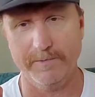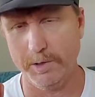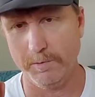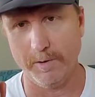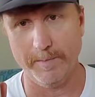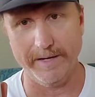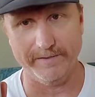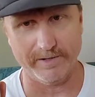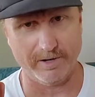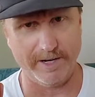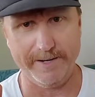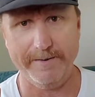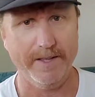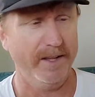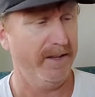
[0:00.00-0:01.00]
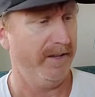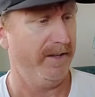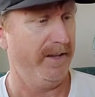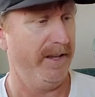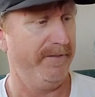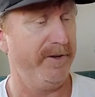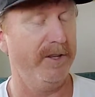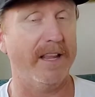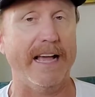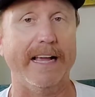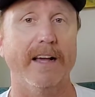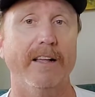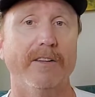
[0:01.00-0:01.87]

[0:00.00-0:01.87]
You won't be sorry. If you like